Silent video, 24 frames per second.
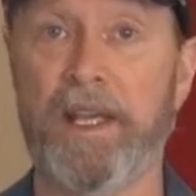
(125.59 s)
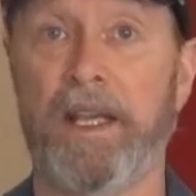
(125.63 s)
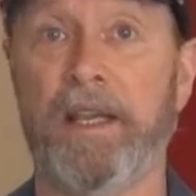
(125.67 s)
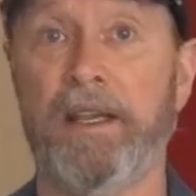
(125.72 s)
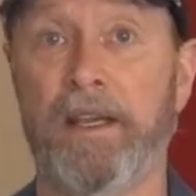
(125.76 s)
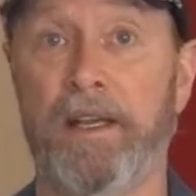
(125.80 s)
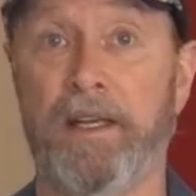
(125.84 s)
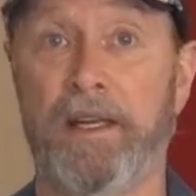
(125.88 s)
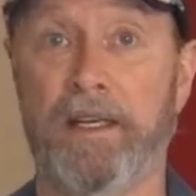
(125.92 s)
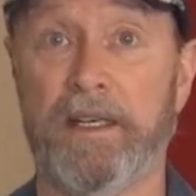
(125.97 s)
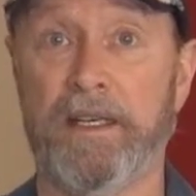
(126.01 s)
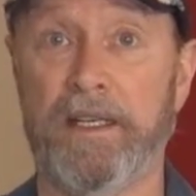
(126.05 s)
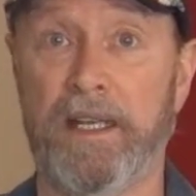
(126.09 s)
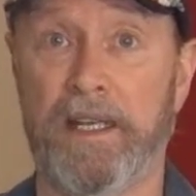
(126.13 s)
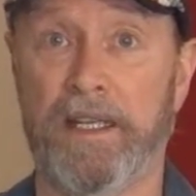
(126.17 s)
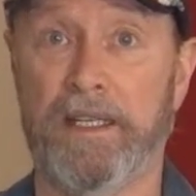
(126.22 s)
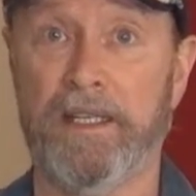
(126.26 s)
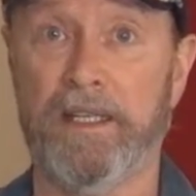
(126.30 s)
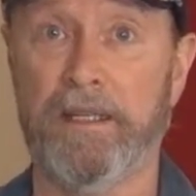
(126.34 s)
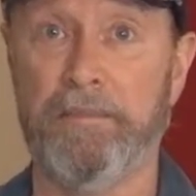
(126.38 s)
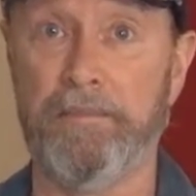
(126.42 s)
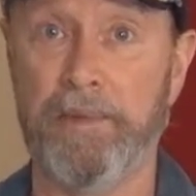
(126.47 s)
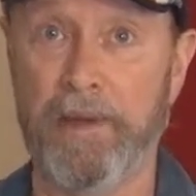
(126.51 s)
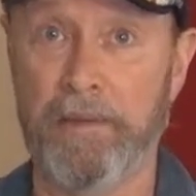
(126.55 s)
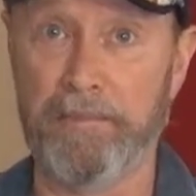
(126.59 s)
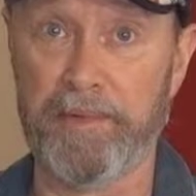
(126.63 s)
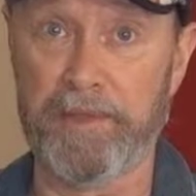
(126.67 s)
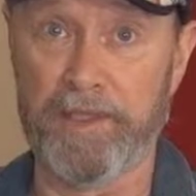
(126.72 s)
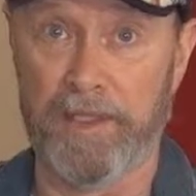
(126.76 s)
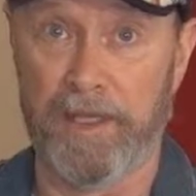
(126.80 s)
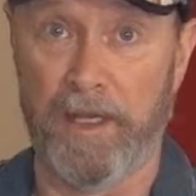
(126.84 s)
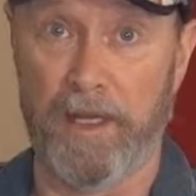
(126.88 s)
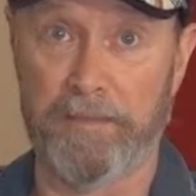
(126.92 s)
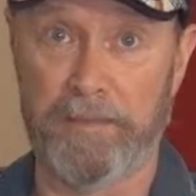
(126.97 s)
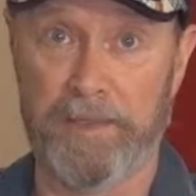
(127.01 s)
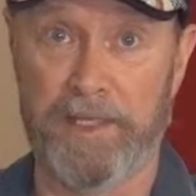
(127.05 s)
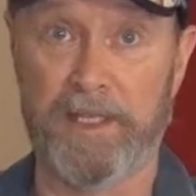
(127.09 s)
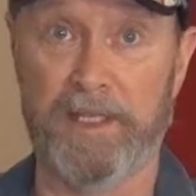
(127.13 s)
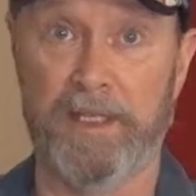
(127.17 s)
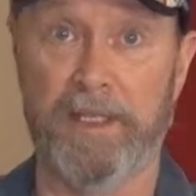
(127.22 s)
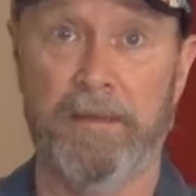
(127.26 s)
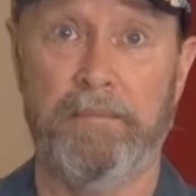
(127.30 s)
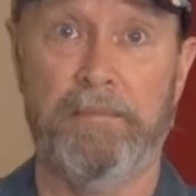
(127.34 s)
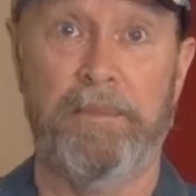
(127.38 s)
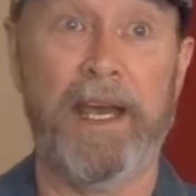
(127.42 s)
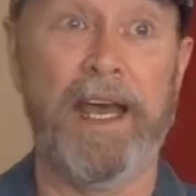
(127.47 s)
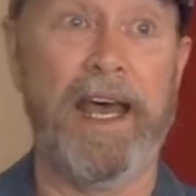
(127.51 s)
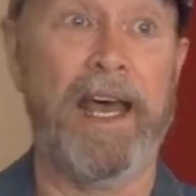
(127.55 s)
I got to cut the bumper stops in
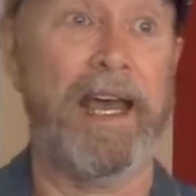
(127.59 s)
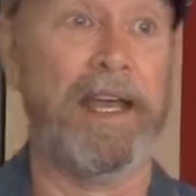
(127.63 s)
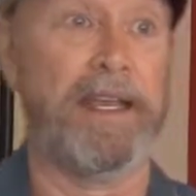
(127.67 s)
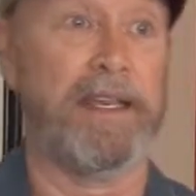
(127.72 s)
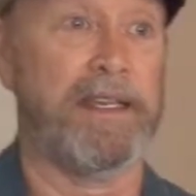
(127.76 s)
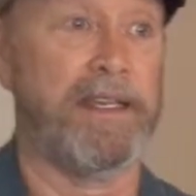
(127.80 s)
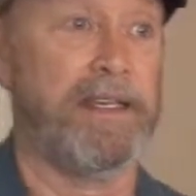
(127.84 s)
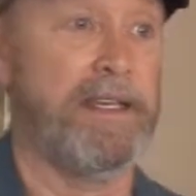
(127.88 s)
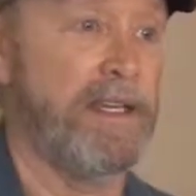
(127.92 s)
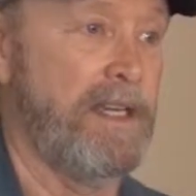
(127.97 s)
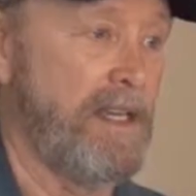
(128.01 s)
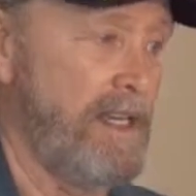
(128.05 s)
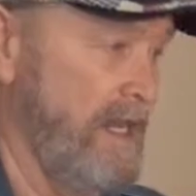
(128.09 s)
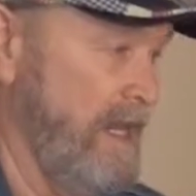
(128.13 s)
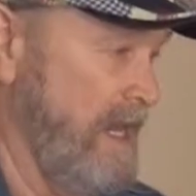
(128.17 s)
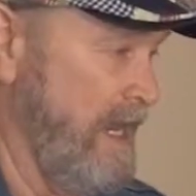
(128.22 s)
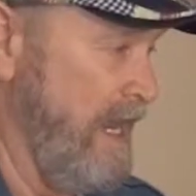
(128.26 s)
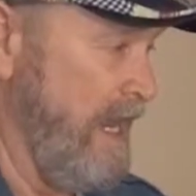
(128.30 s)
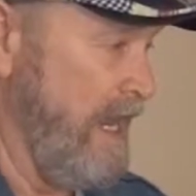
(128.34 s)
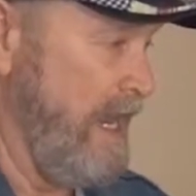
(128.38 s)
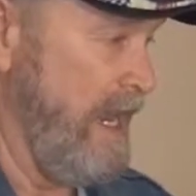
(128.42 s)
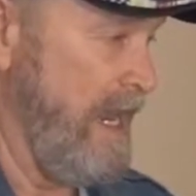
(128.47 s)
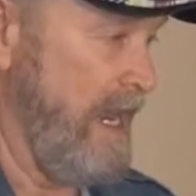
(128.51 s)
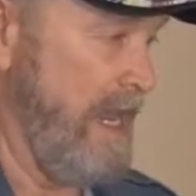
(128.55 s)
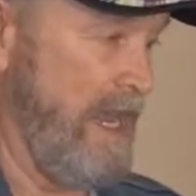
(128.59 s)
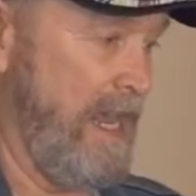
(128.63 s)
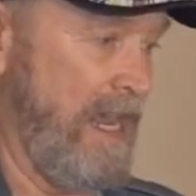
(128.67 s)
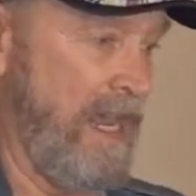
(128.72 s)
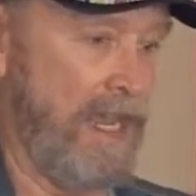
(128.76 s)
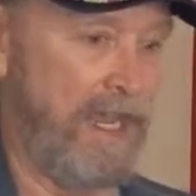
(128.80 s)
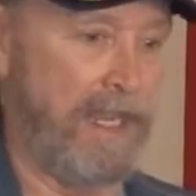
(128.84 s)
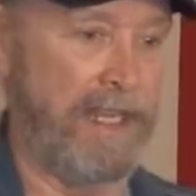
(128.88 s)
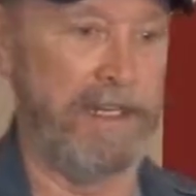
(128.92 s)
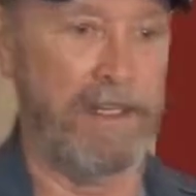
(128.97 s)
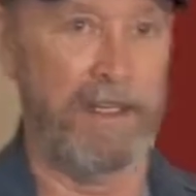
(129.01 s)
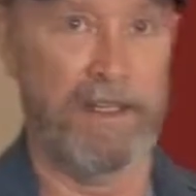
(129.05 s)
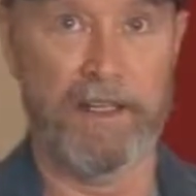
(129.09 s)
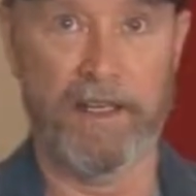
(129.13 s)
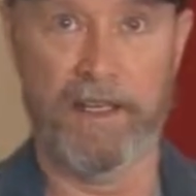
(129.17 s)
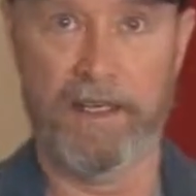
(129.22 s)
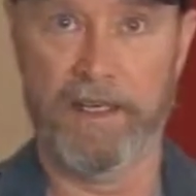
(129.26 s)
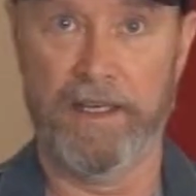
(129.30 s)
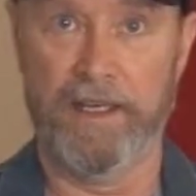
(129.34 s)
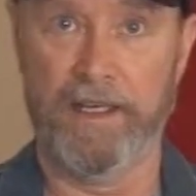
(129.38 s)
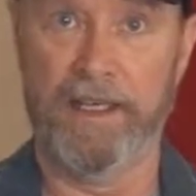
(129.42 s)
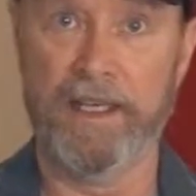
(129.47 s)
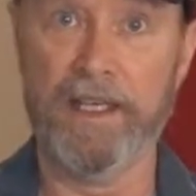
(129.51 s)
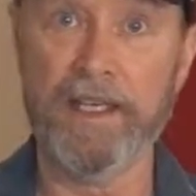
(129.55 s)
the back, and
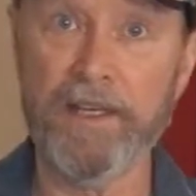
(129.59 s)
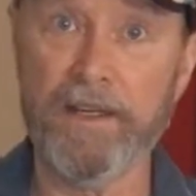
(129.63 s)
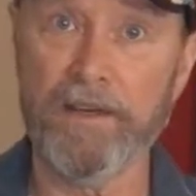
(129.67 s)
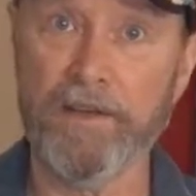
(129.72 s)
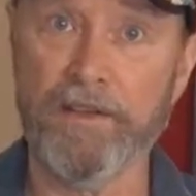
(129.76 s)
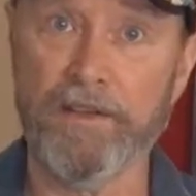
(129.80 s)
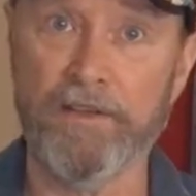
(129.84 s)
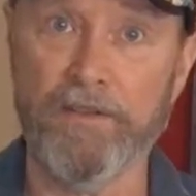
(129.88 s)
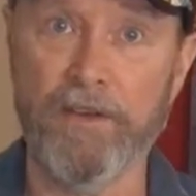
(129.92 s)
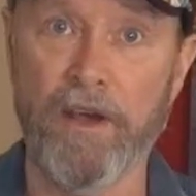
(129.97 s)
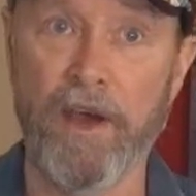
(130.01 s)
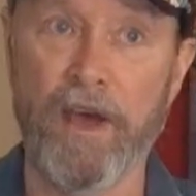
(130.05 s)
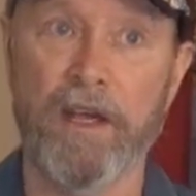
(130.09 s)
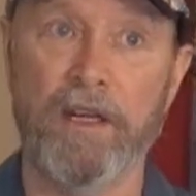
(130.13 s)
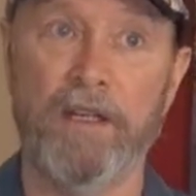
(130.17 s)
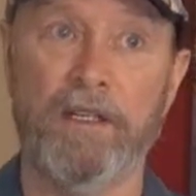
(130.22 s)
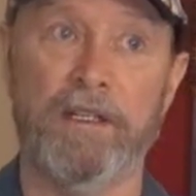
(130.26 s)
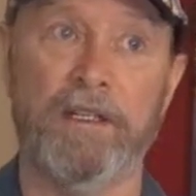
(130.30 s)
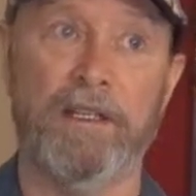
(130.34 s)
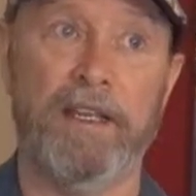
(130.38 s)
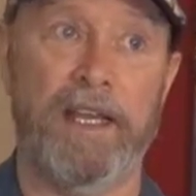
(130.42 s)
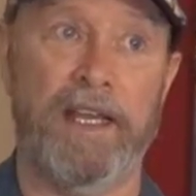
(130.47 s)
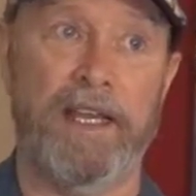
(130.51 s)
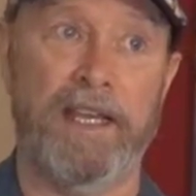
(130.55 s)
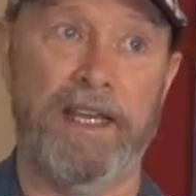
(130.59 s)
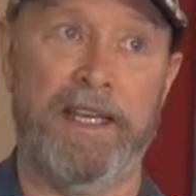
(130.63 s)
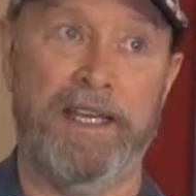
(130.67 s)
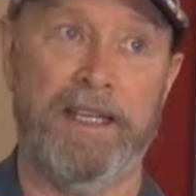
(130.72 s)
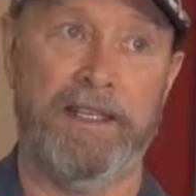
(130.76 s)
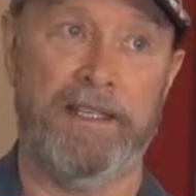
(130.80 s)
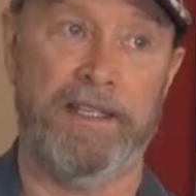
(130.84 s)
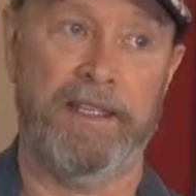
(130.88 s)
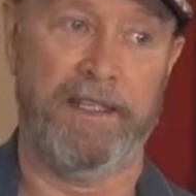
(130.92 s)
heater throttle, and